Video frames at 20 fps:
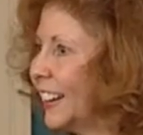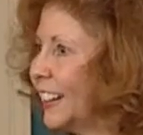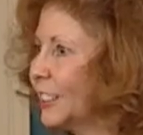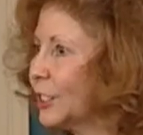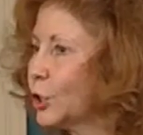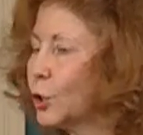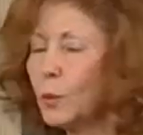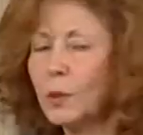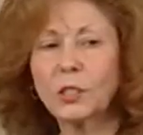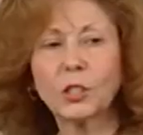
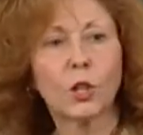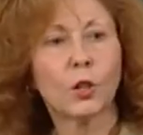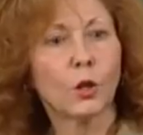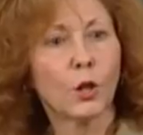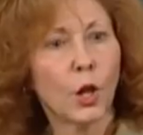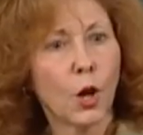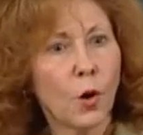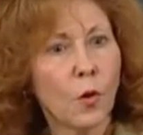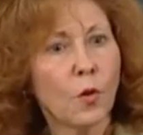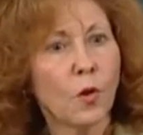So it's a
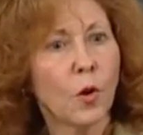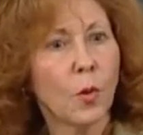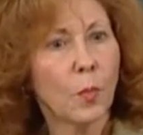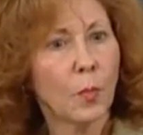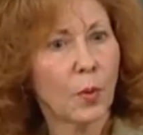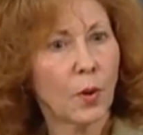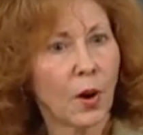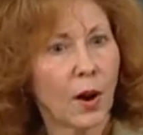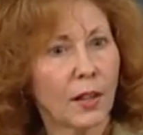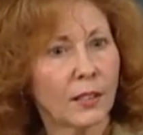local
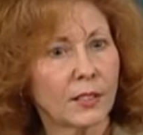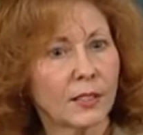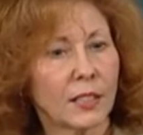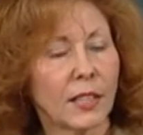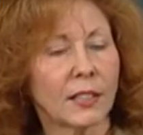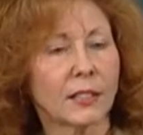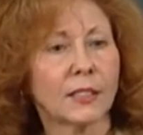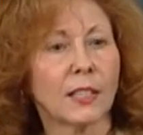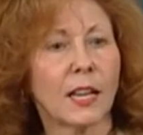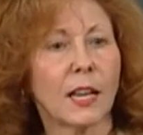
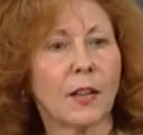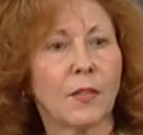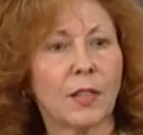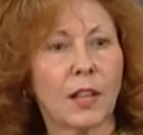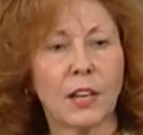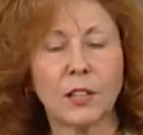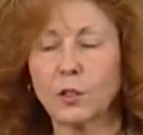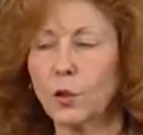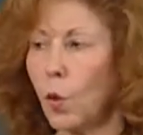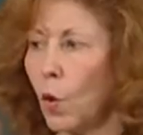process
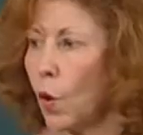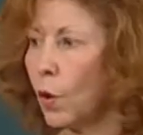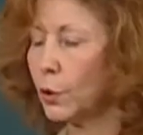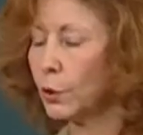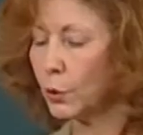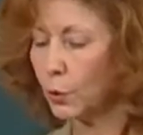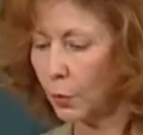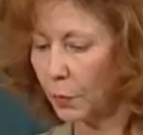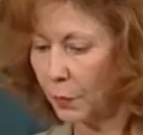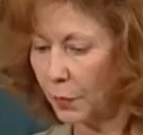that is
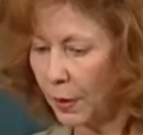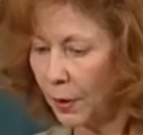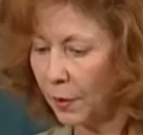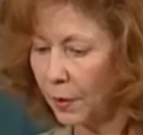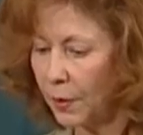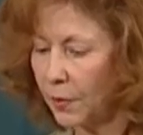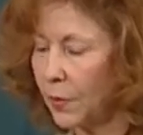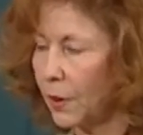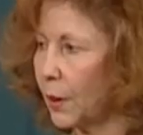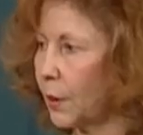also
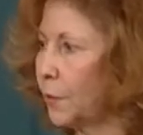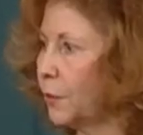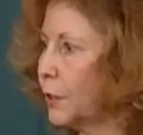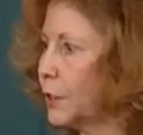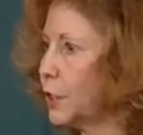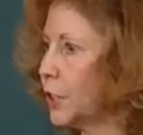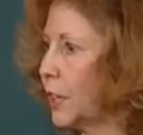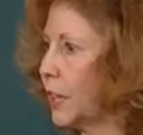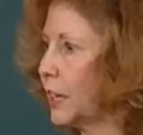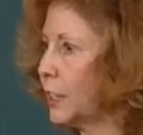very, very
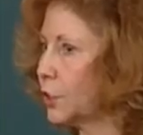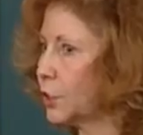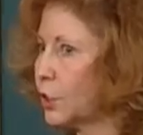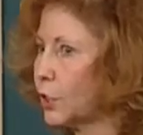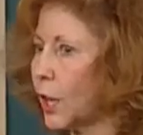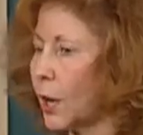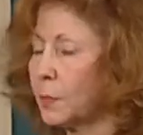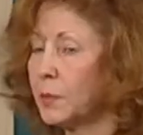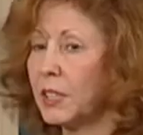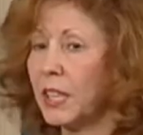efficient. It
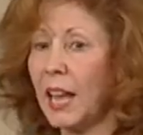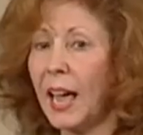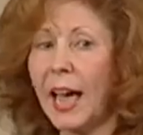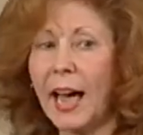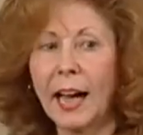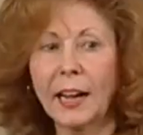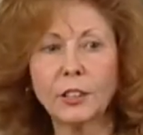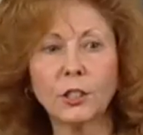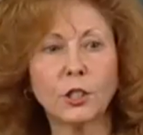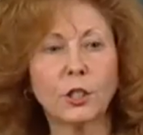stops the
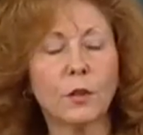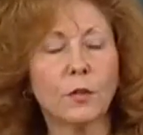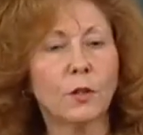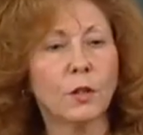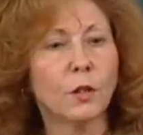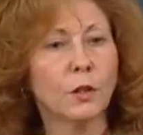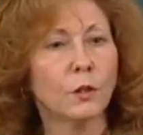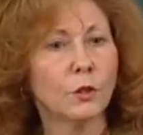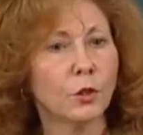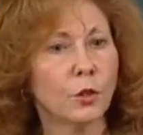action of the
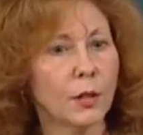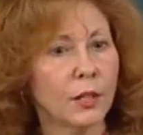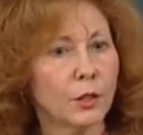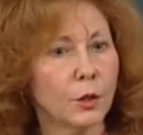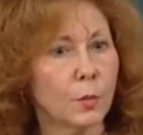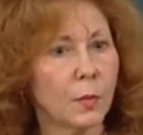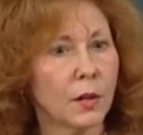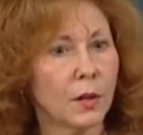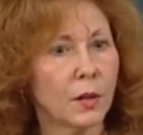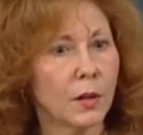
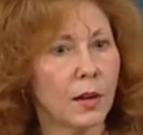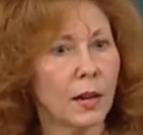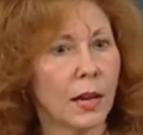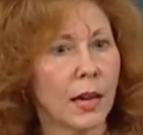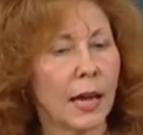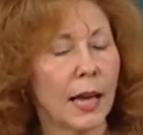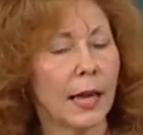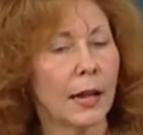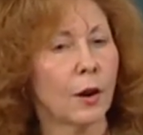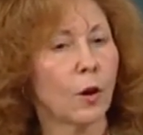neurotransmitter,
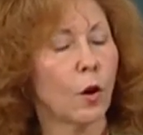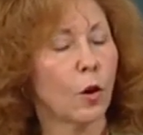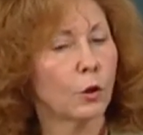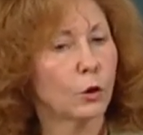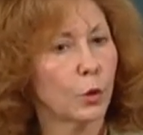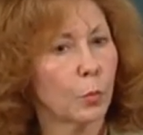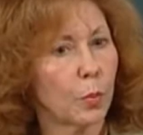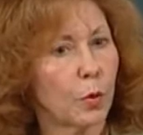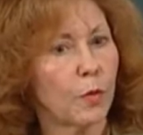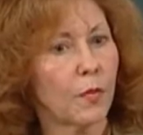and it
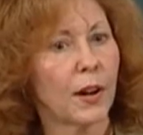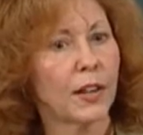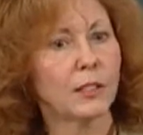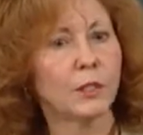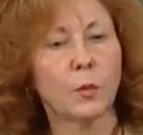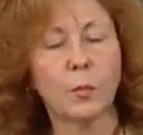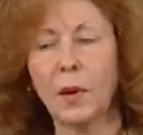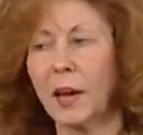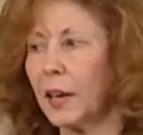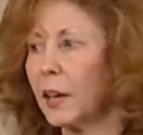also
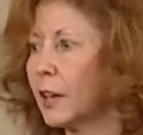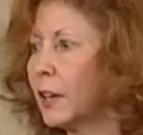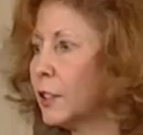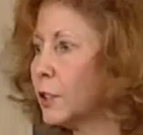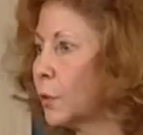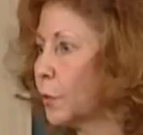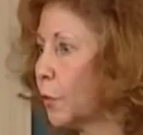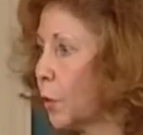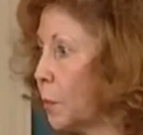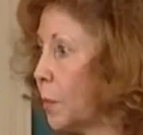provides a
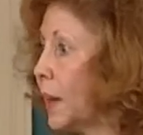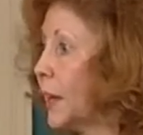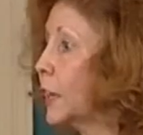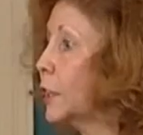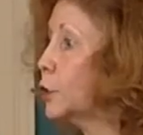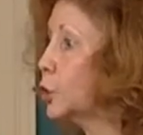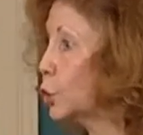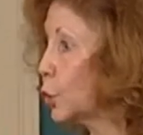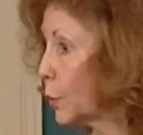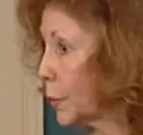mechanism for
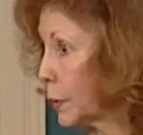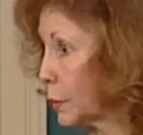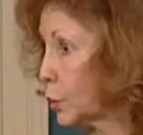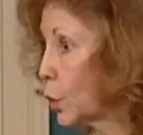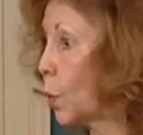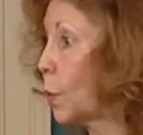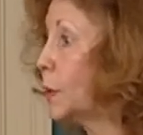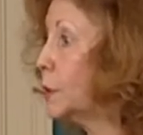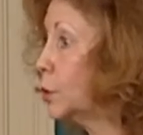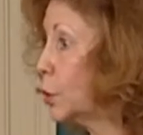making sure there's
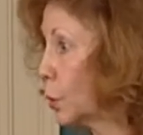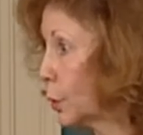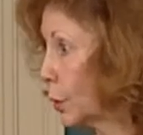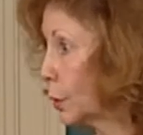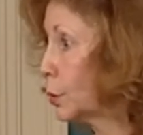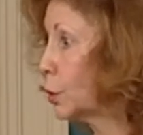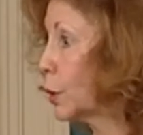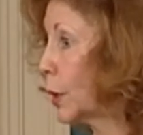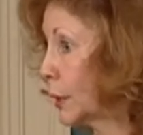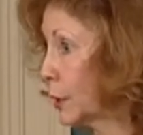always
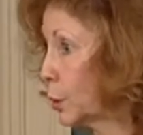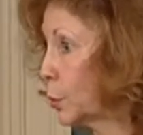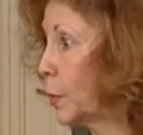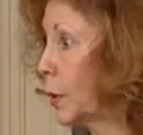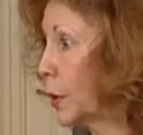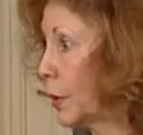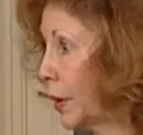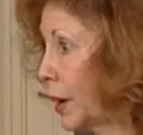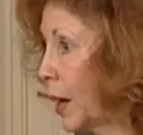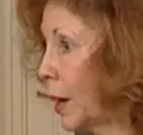
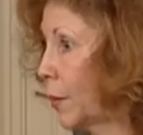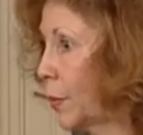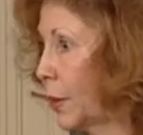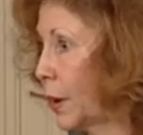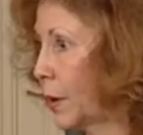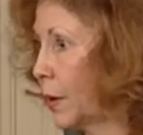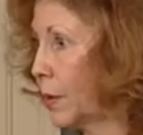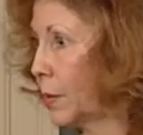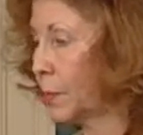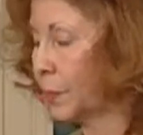neurotransmitter down
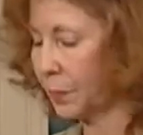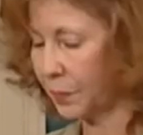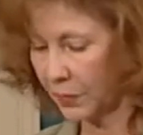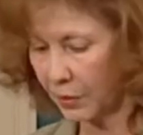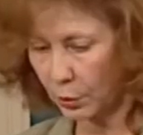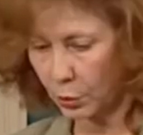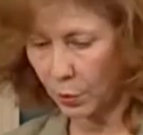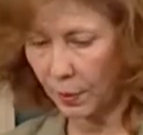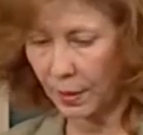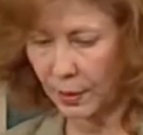there.
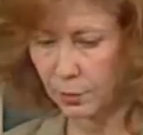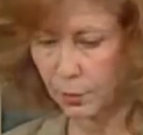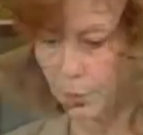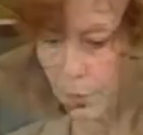So that's